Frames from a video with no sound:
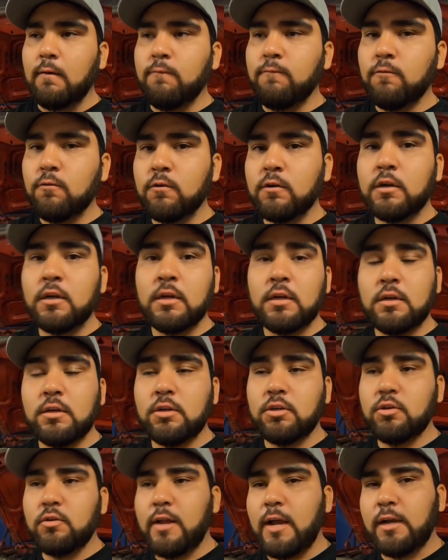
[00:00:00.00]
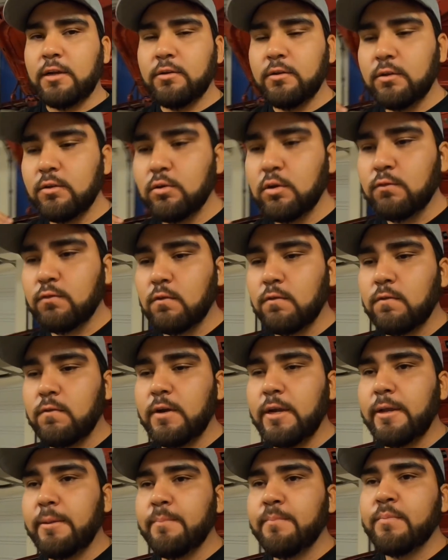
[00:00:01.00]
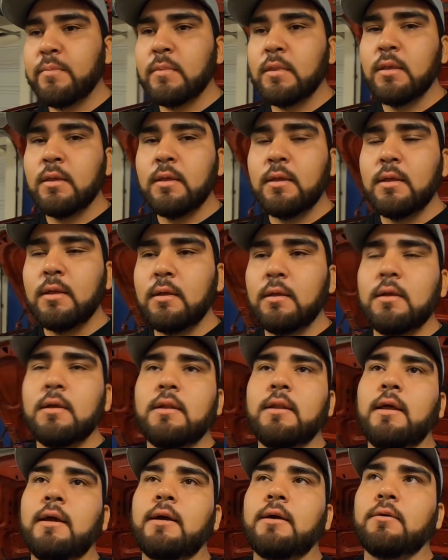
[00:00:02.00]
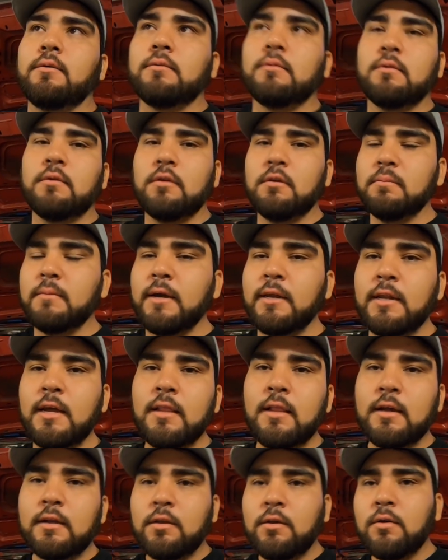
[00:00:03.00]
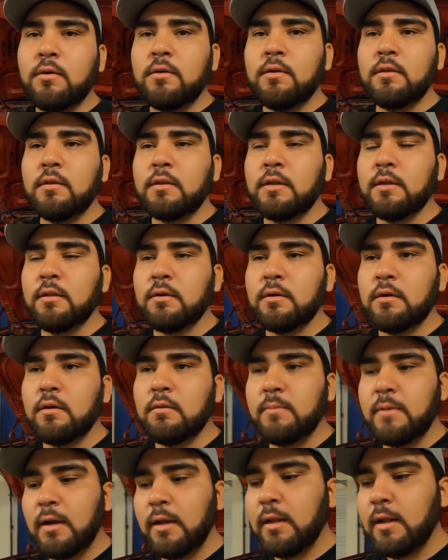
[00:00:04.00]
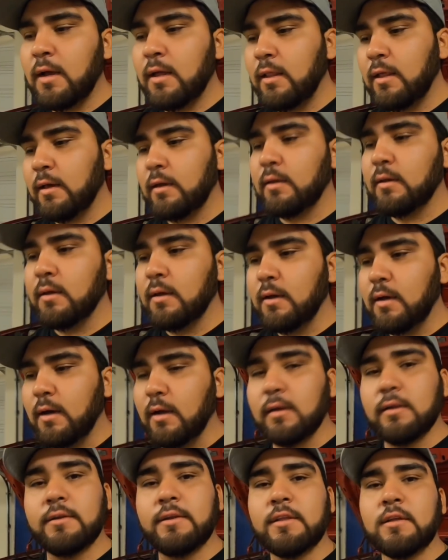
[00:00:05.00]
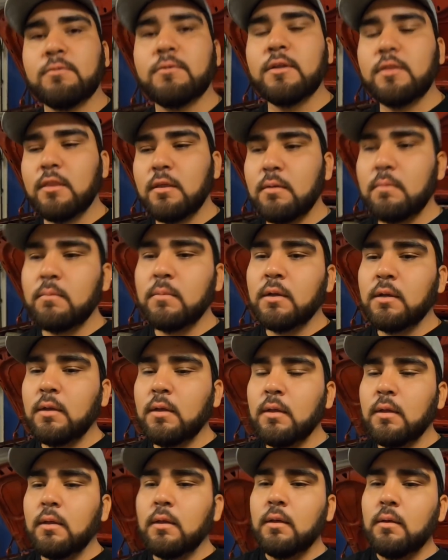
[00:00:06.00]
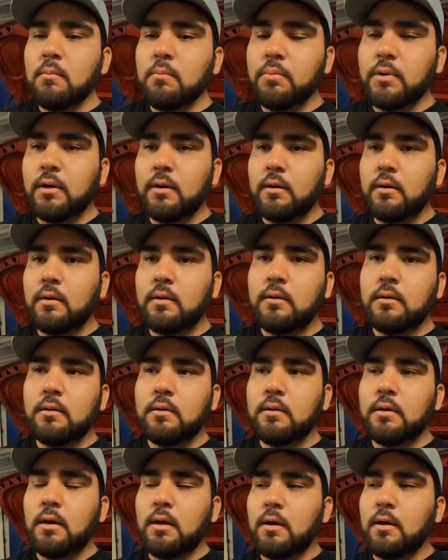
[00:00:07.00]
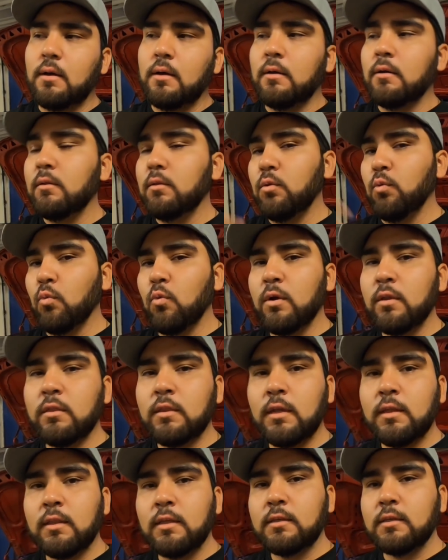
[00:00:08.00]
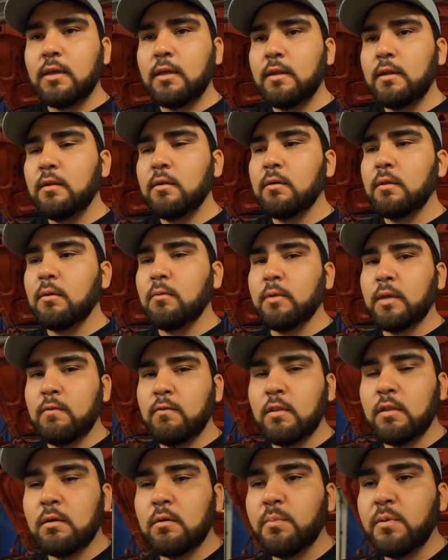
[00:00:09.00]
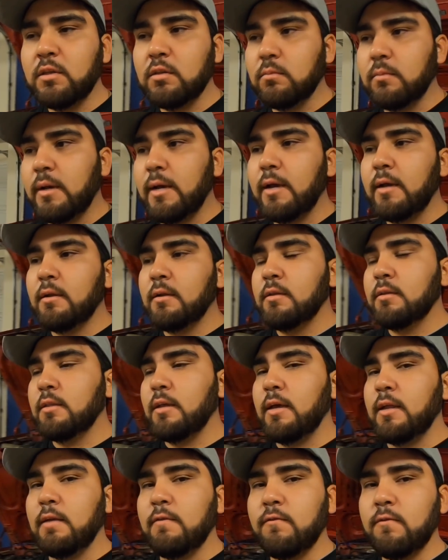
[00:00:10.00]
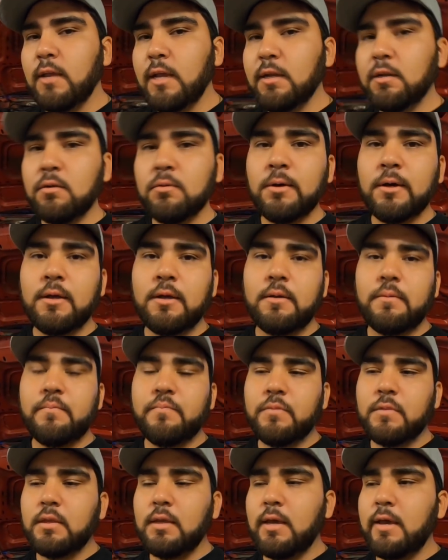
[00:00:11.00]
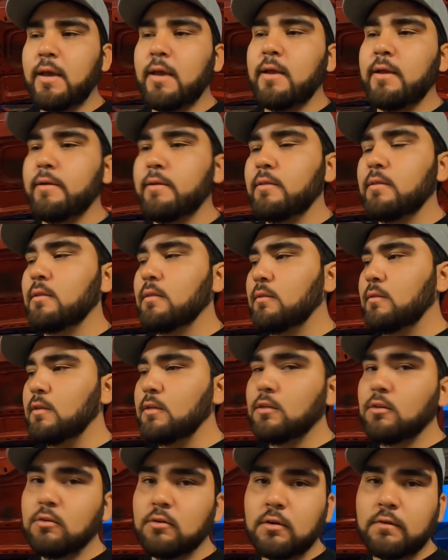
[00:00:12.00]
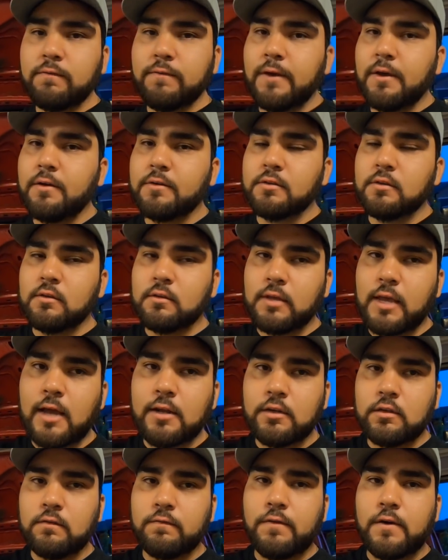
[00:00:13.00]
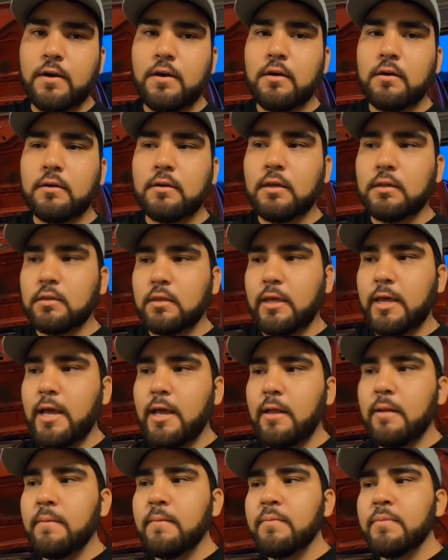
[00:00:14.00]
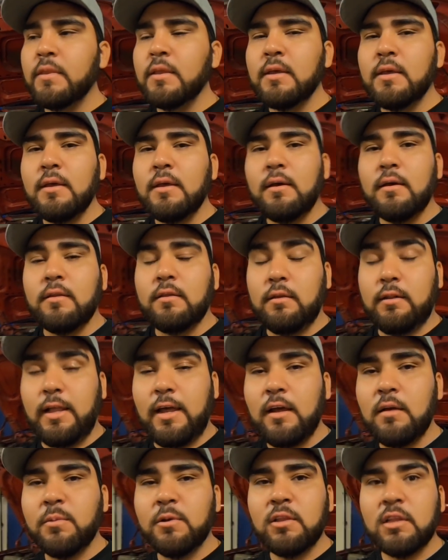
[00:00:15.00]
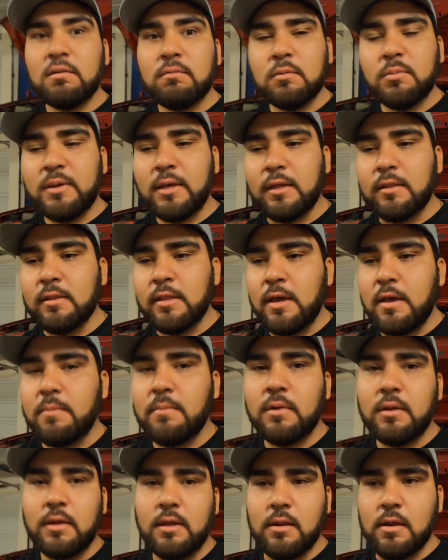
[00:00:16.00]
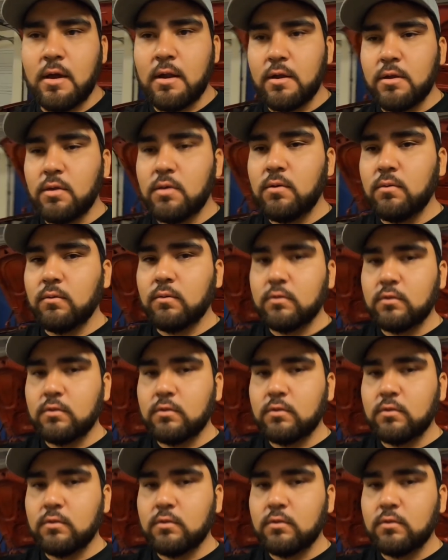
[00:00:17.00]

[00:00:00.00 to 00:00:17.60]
Ford should actually do it for free. Now, you might not like going to the dealer, you might not like dealing with them, but the one thing that's kind of, you know, that will give you a little peace of mind is that if they do it and this truck fails and catches on fire because of that, the liability will be on them and not on you.